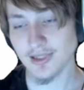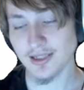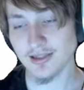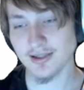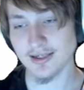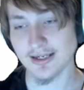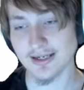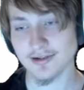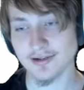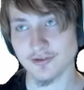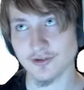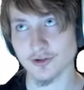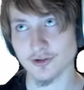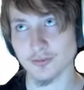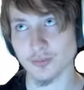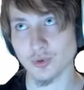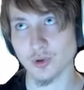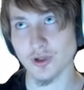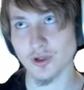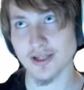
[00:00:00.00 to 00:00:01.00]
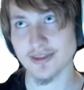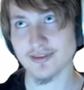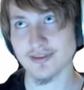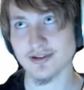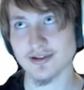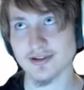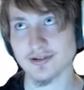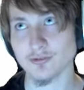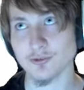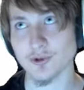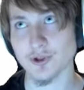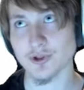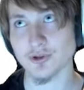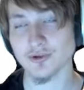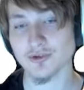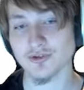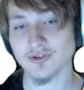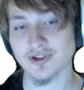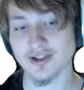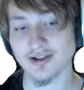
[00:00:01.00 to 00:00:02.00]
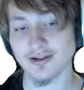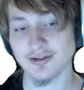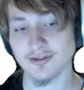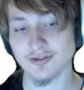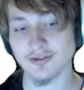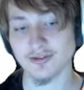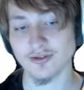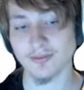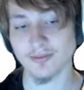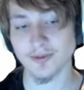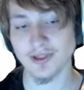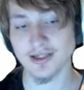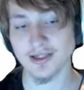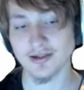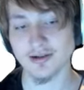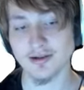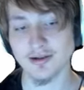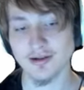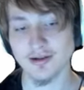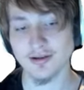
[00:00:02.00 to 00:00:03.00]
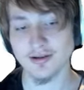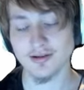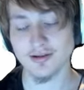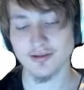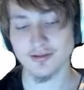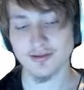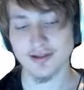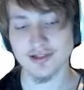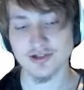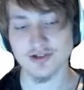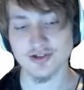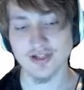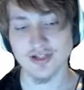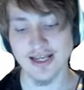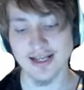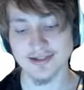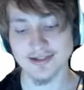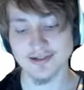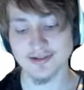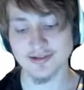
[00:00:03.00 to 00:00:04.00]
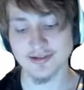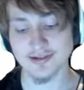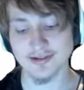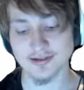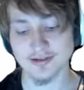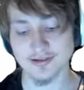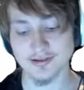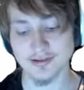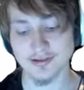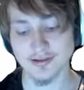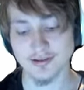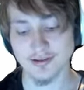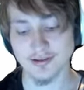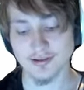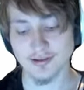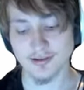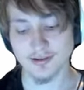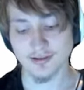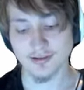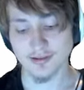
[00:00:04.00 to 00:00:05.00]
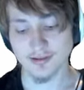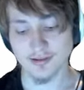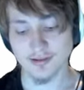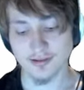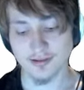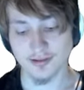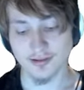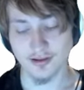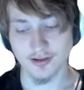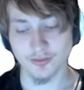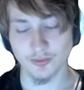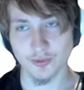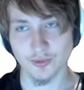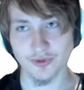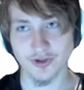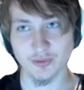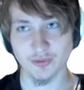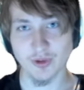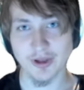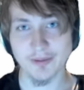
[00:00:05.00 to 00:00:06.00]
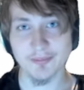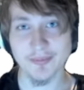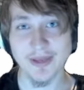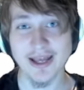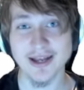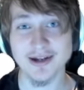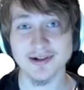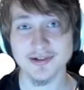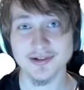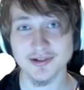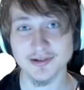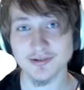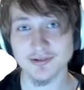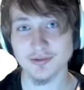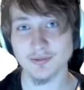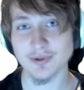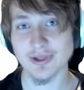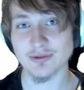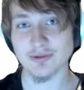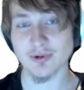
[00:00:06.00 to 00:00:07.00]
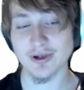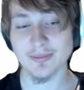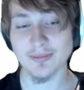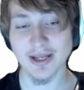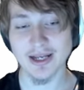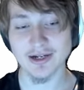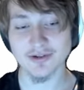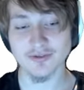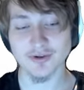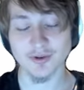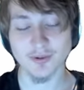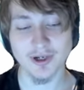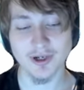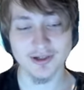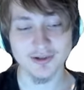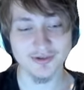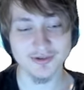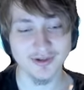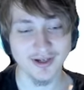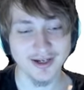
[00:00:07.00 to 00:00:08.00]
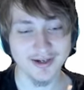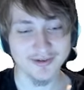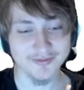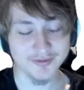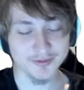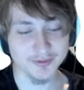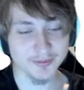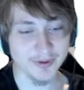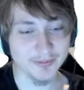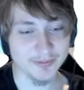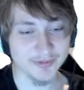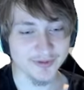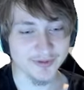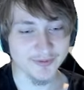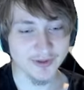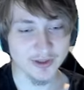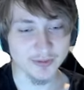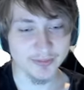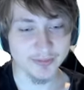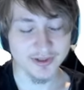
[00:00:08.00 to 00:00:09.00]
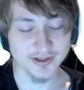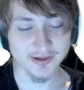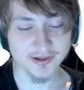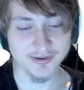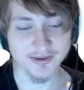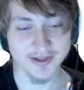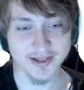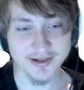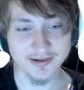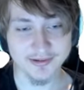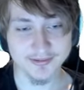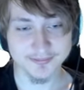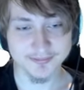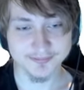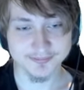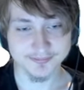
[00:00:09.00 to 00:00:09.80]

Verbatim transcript: Like at a certain point, I think in Rails 6 or something, they just added in uh, what was it Webpack. We had Webpack for a while, so I even remember developing on that.